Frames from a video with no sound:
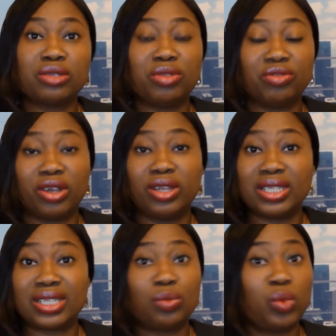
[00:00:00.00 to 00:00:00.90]
to be
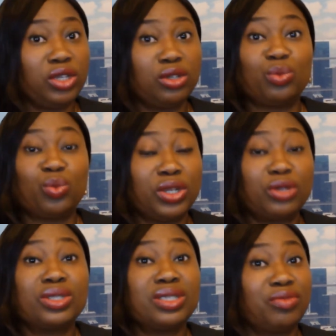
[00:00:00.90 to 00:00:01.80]
violated, when we
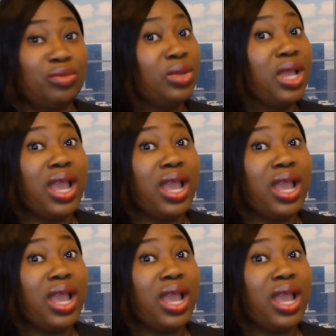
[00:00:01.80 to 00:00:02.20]
don't even